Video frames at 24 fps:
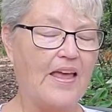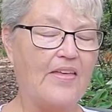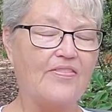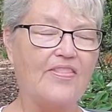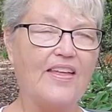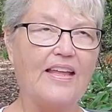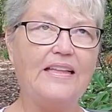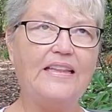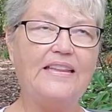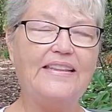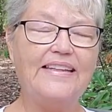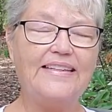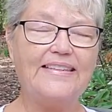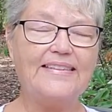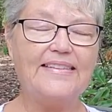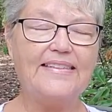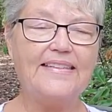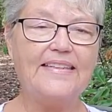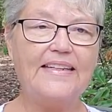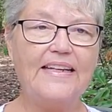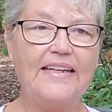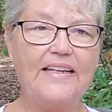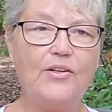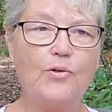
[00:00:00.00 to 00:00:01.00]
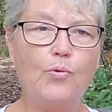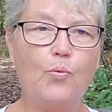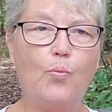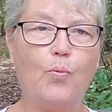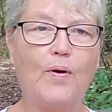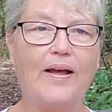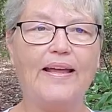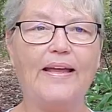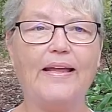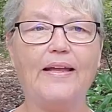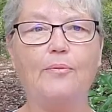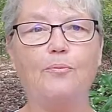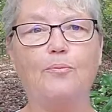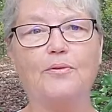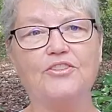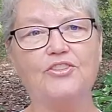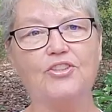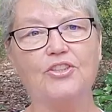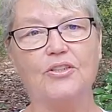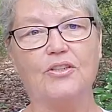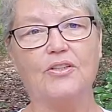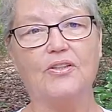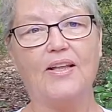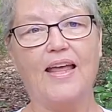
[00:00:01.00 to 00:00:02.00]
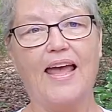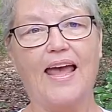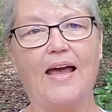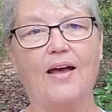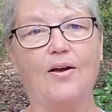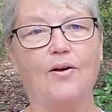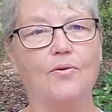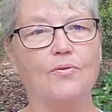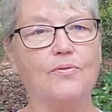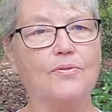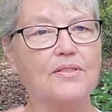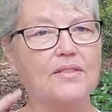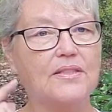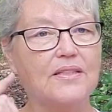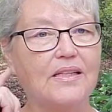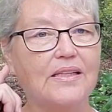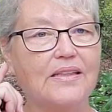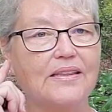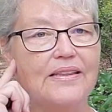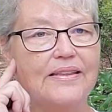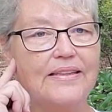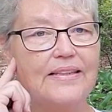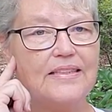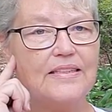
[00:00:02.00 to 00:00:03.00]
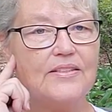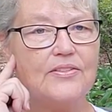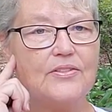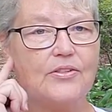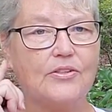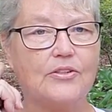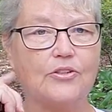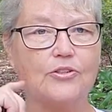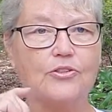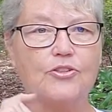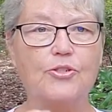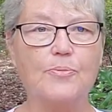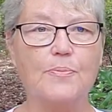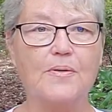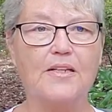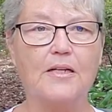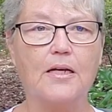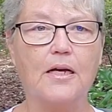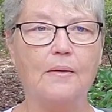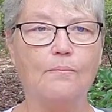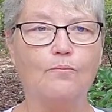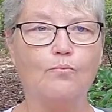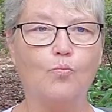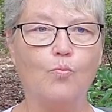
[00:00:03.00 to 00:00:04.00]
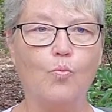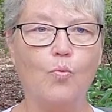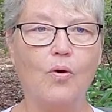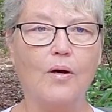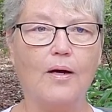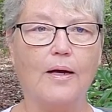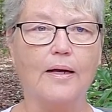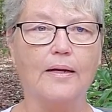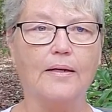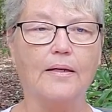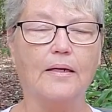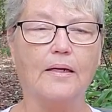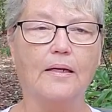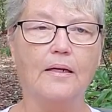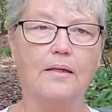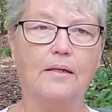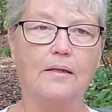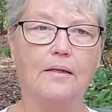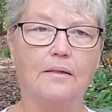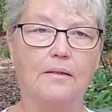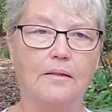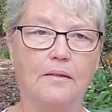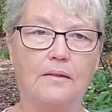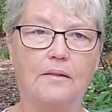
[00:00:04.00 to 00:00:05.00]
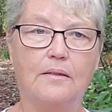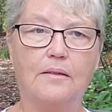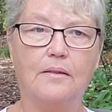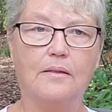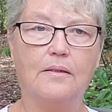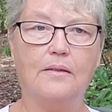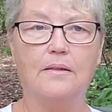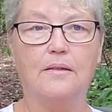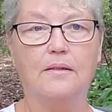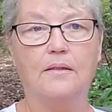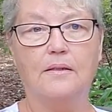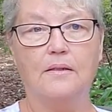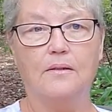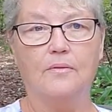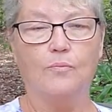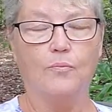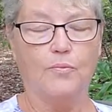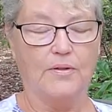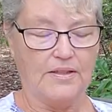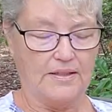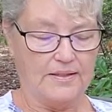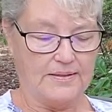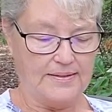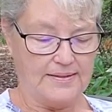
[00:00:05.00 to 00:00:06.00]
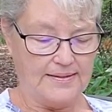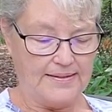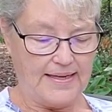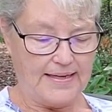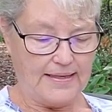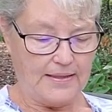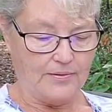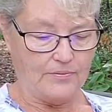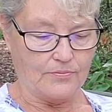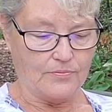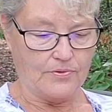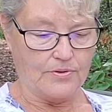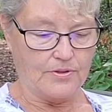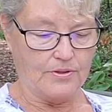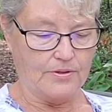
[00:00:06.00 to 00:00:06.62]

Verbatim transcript: They listen in a way which allows the listener to become one with the sound.